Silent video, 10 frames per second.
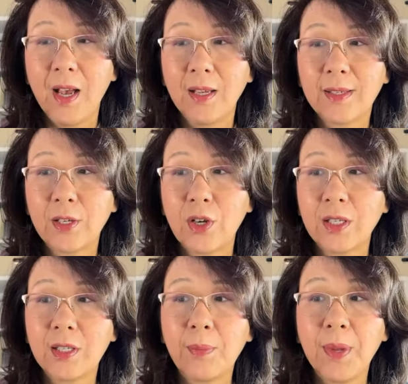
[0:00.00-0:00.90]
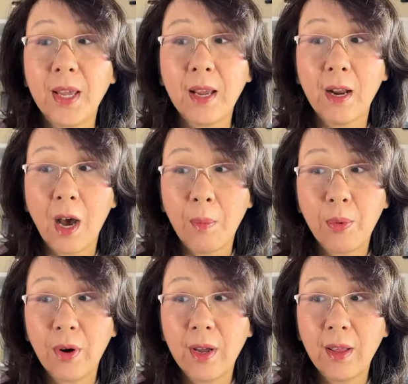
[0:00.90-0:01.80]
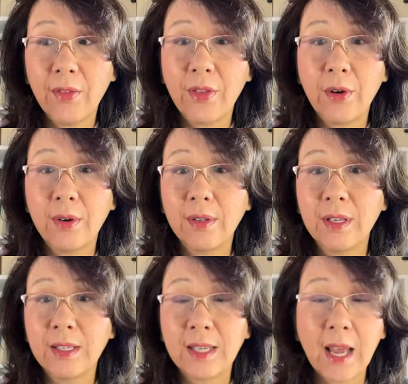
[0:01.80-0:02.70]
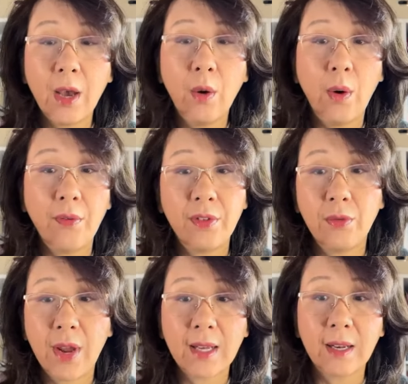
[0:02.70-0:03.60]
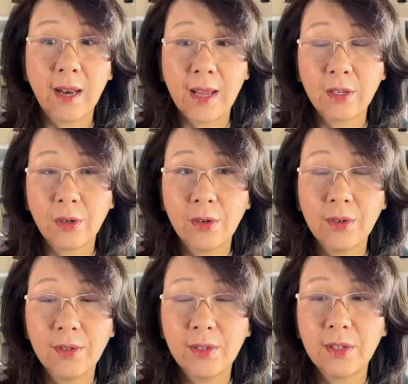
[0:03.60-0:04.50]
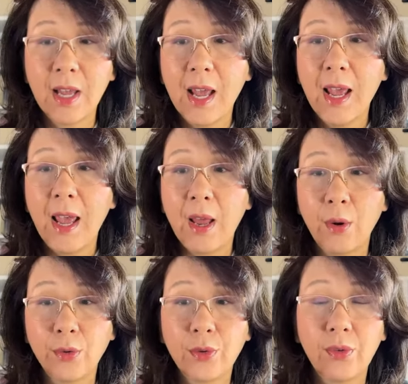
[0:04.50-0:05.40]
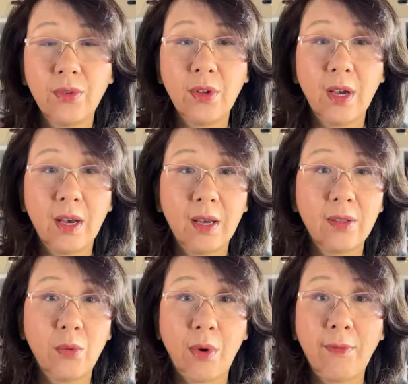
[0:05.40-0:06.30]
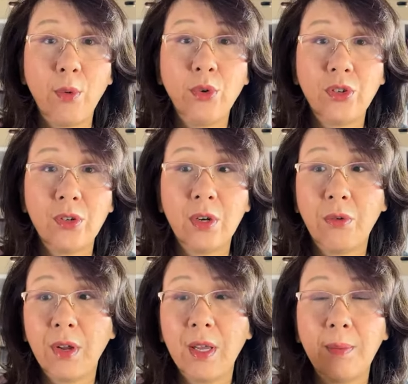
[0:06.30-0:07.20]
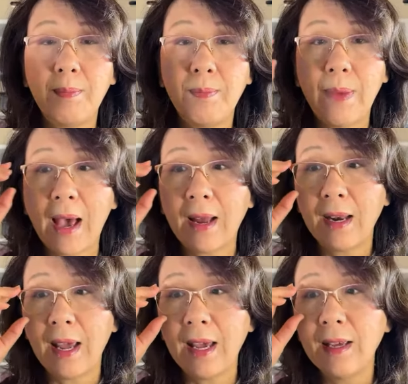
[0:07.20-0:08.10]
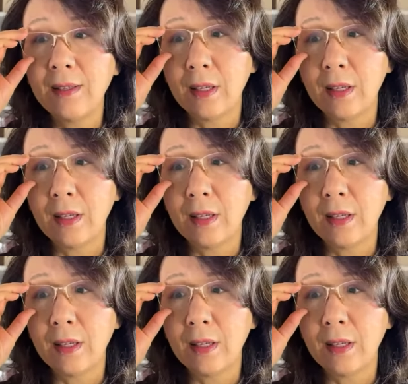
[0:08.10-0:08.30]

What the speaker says: Such as the Peking Opera, the Tale of the Red Lanterns, and also the revolutionary ballet.